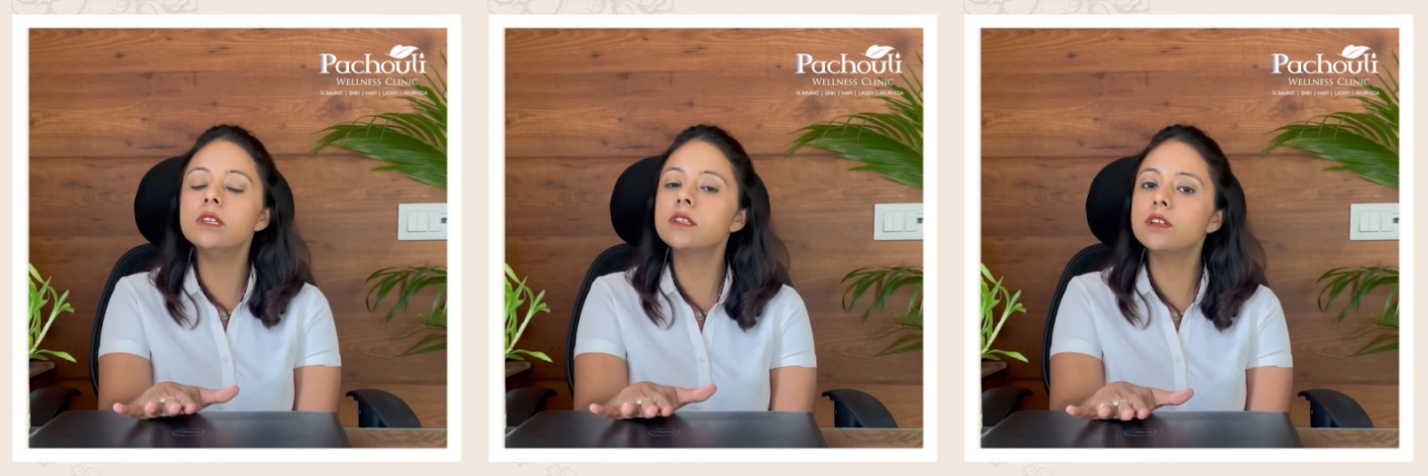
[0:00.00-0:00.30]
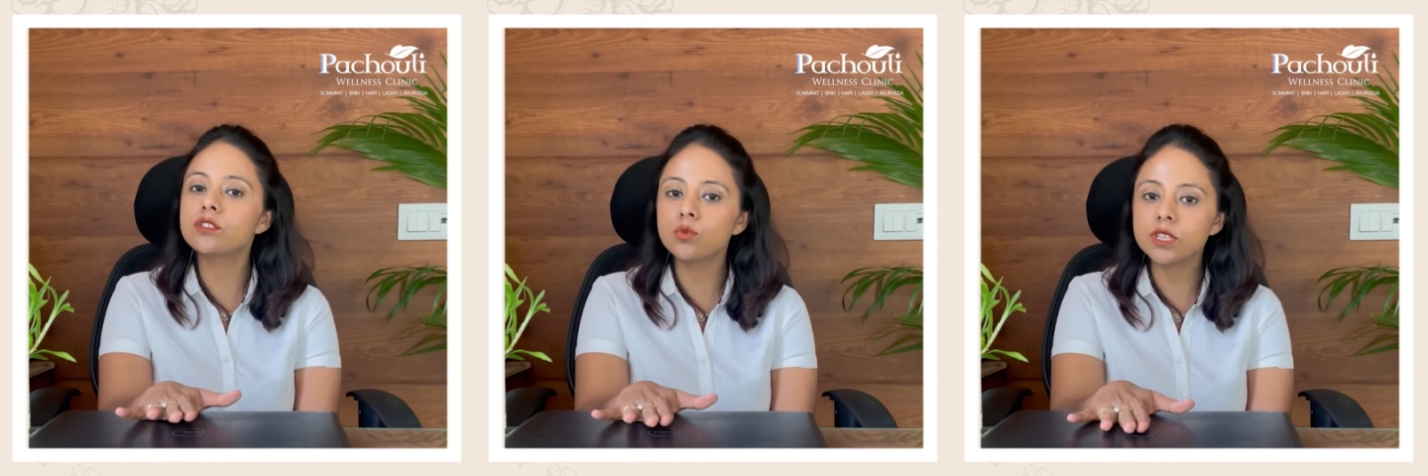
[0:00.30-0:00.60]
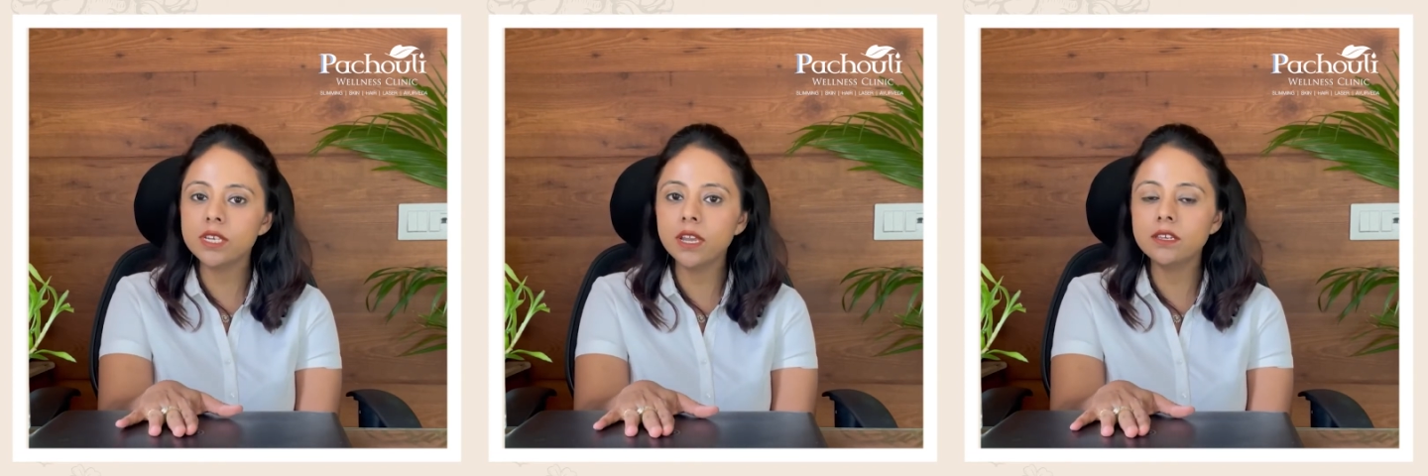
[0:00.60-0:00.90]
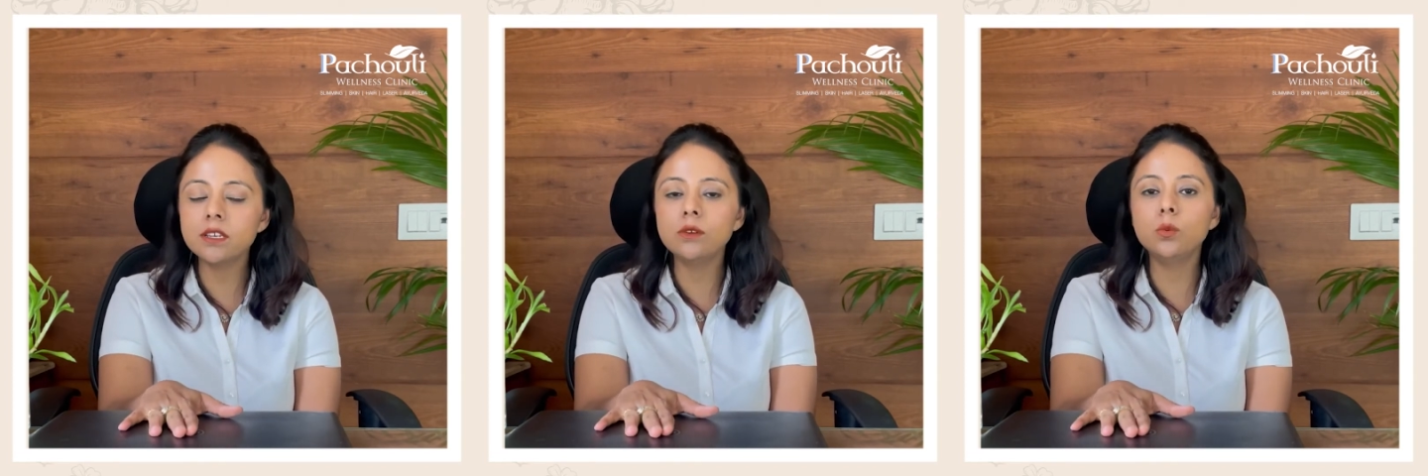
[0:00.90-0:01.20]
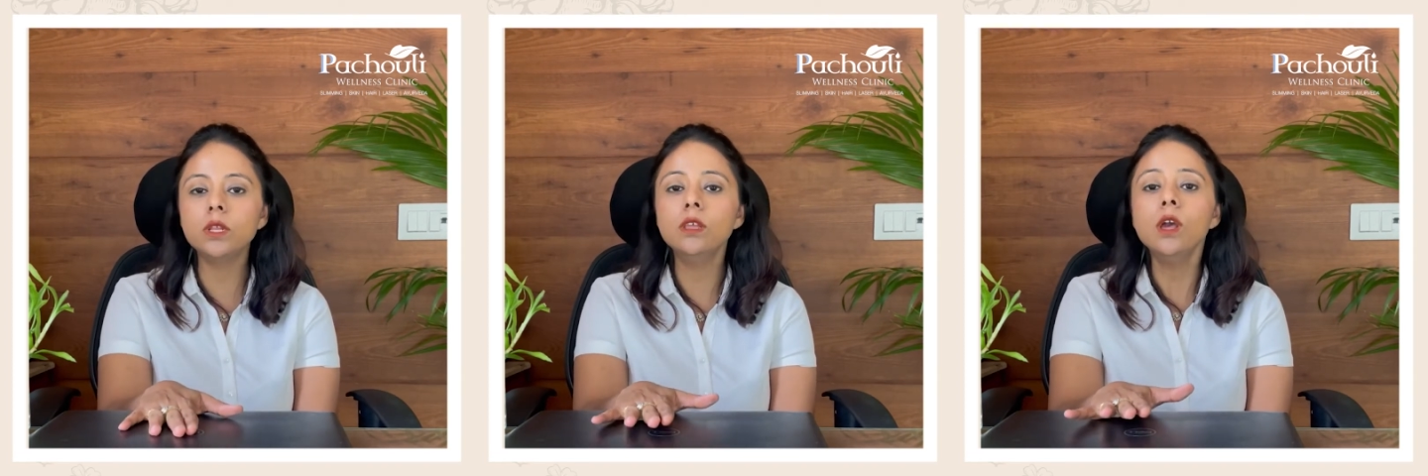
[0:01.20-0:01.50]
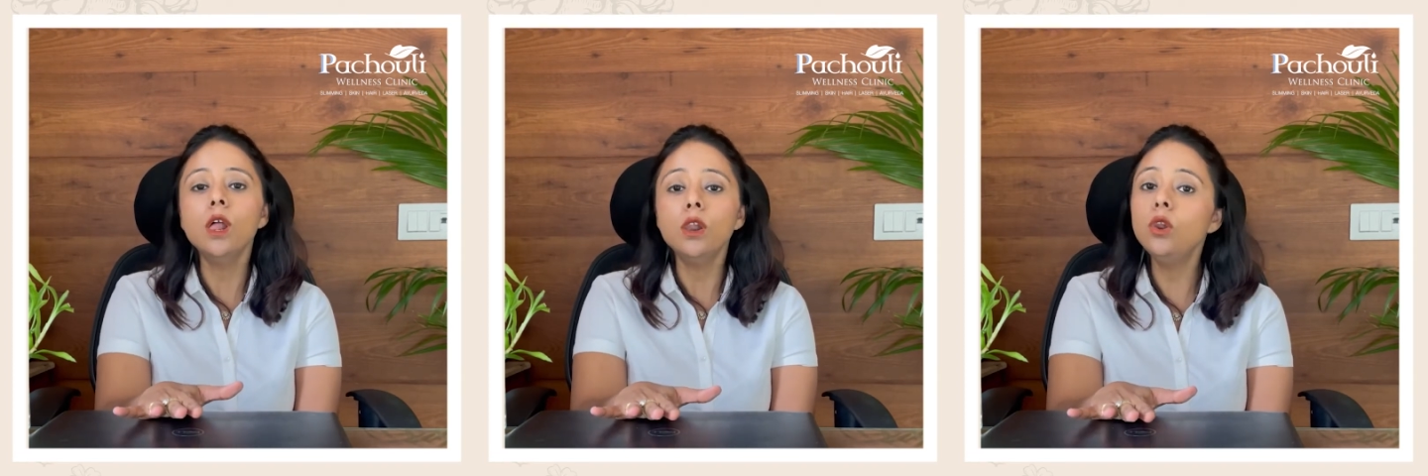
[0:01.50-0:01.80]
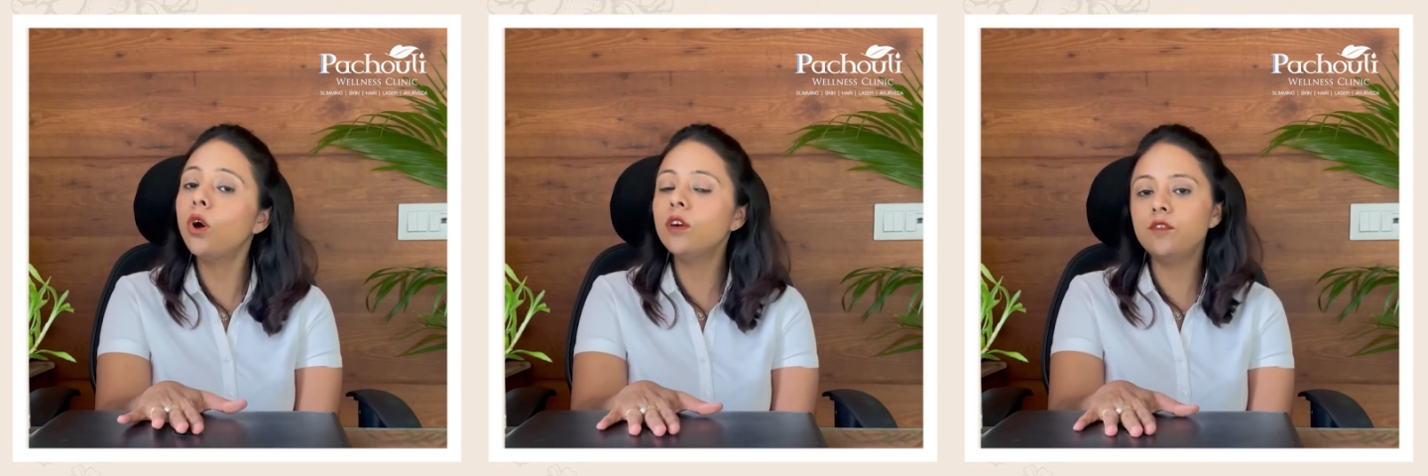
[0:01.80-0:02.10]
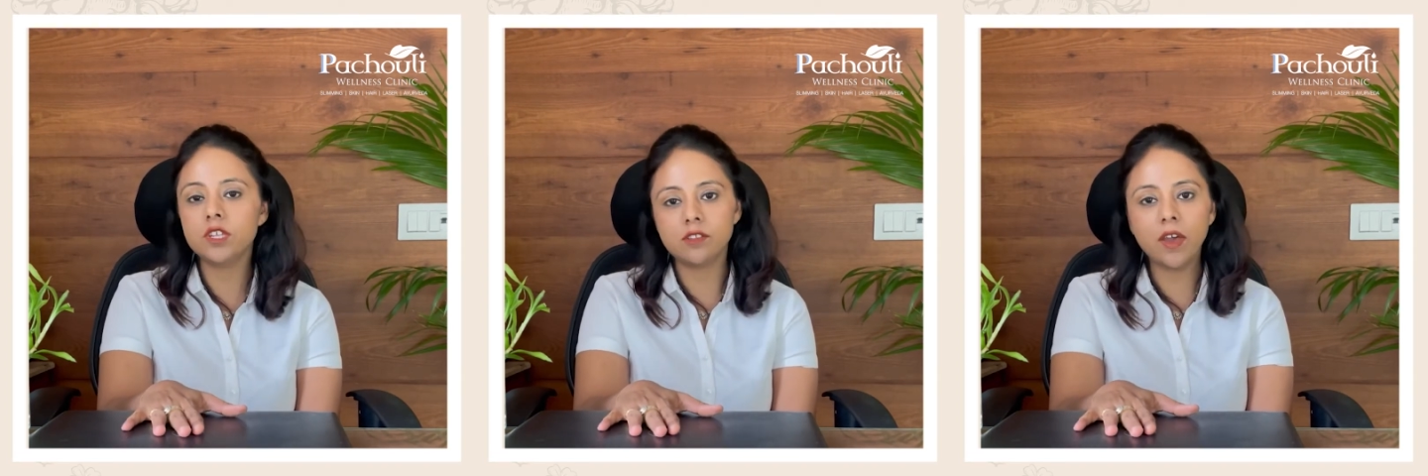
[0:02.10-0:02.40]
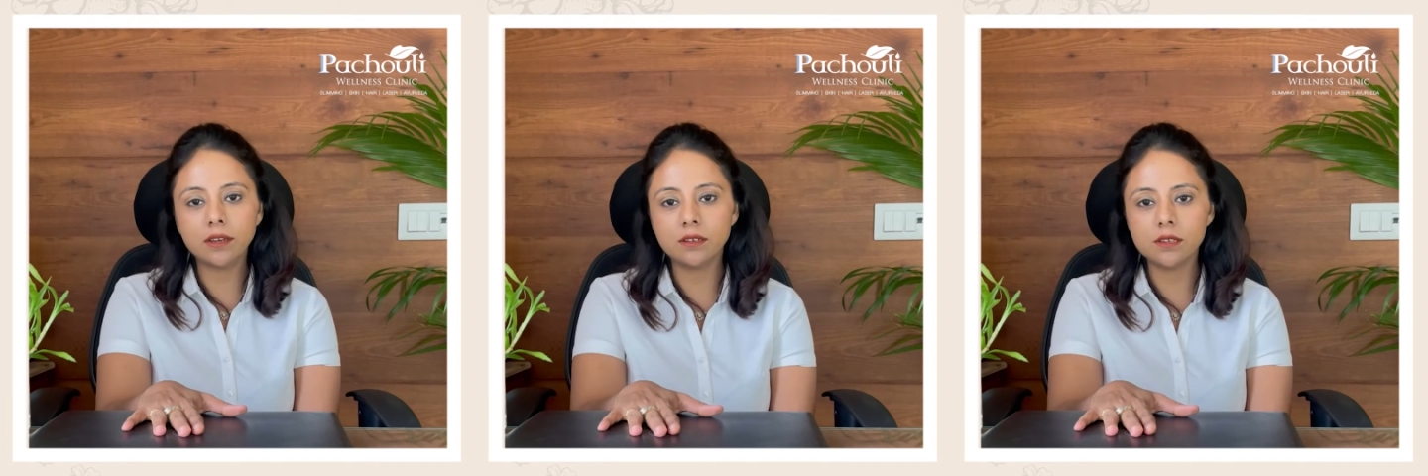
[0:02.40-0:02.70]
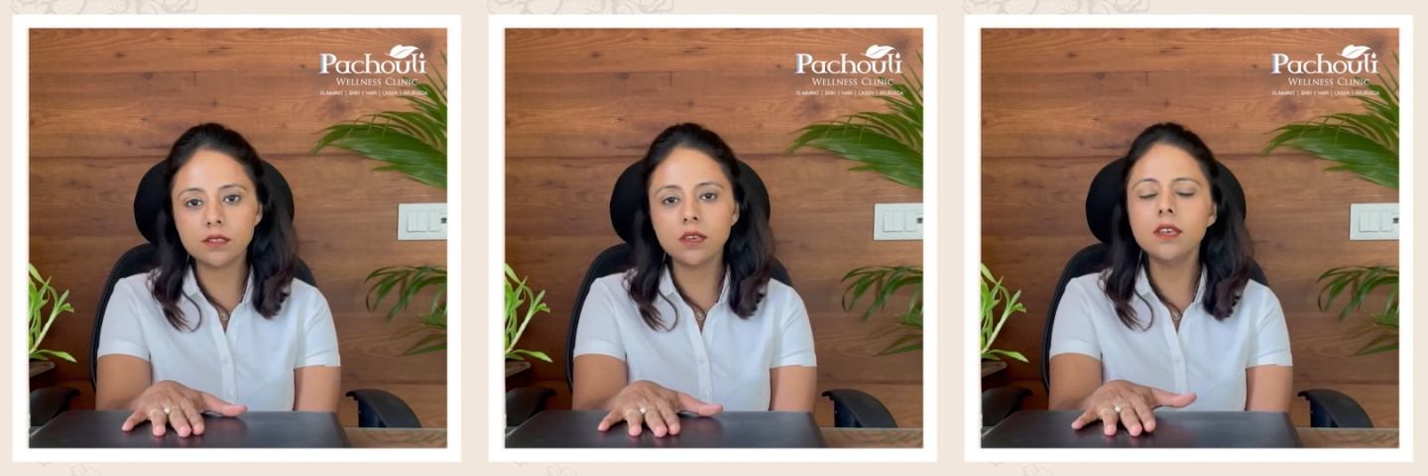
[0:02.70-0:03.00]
is associated with lot of risk factors.